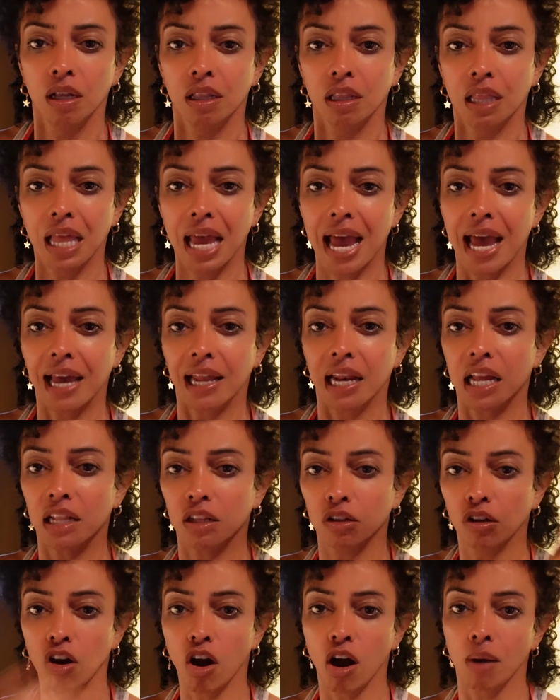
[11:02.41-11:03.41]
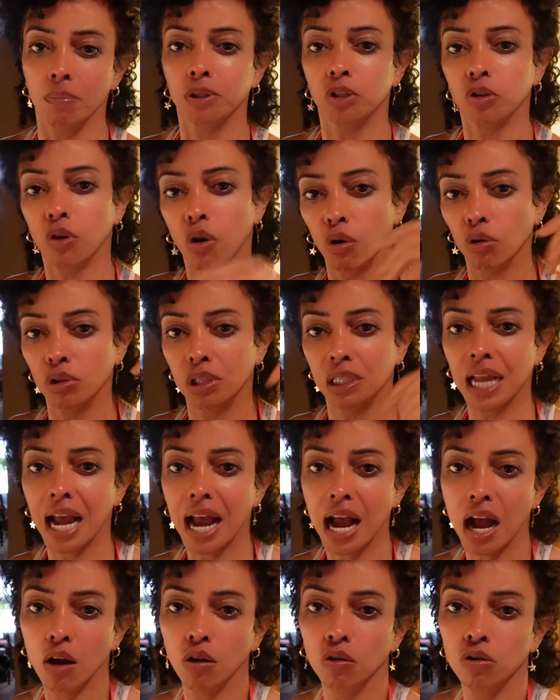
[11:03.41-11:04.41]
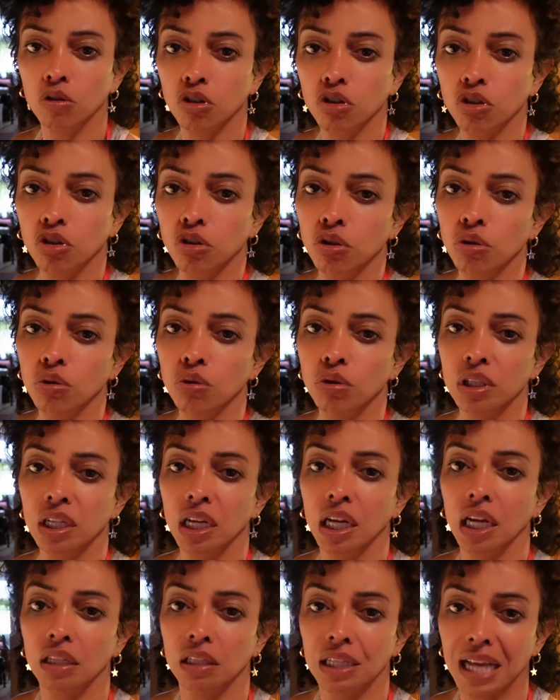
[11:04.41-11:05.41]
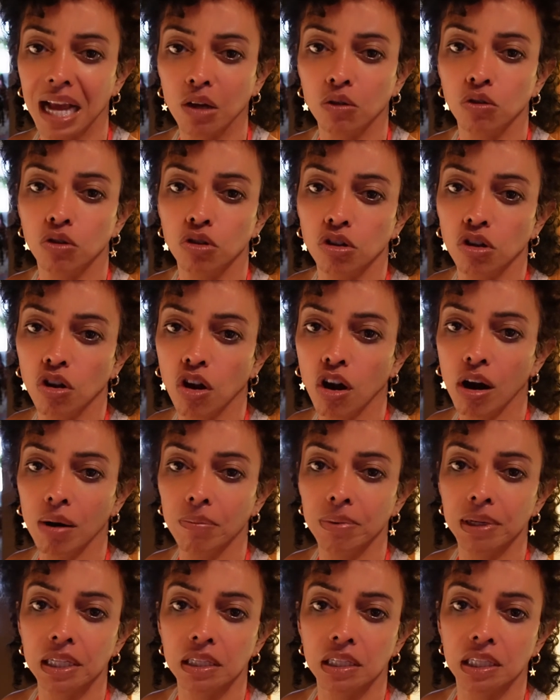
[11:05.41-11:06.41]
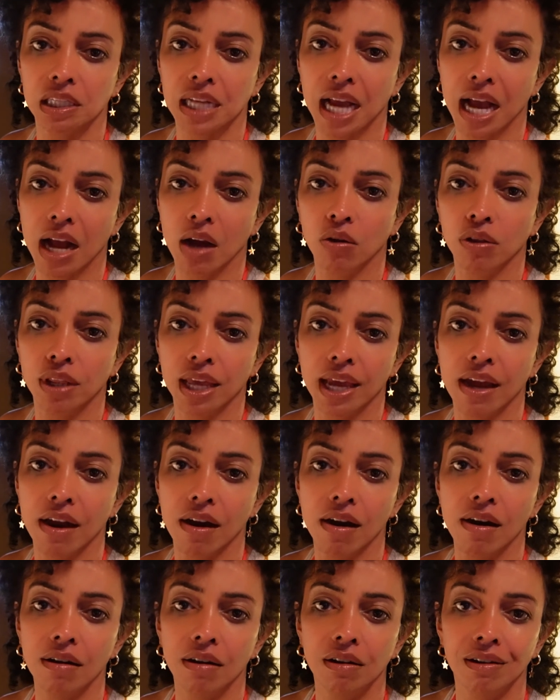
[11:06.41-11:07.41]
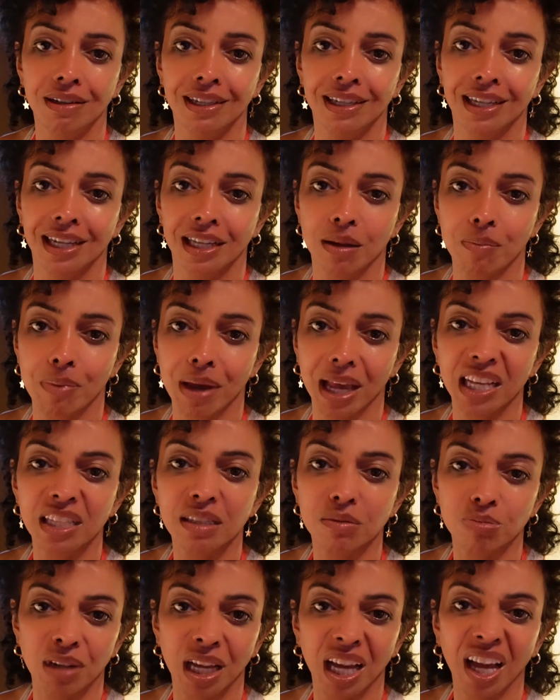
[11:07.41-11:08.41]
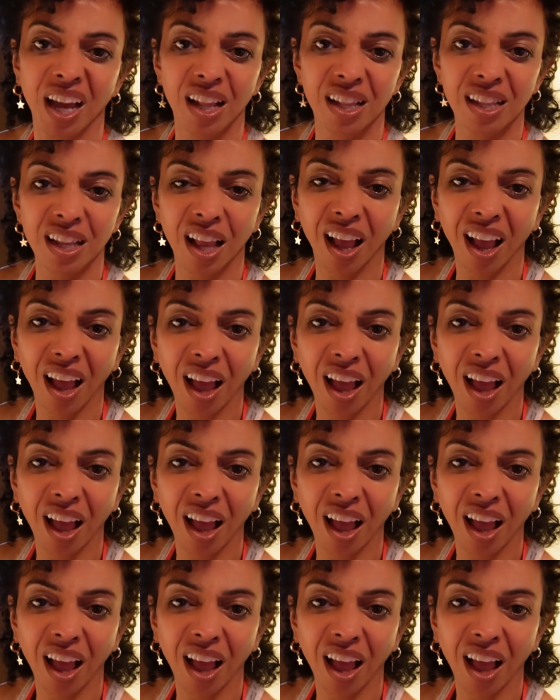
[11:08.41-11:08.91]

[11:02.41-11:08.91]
that and the garbage goes down the chute, down to the garbage down there in the basement?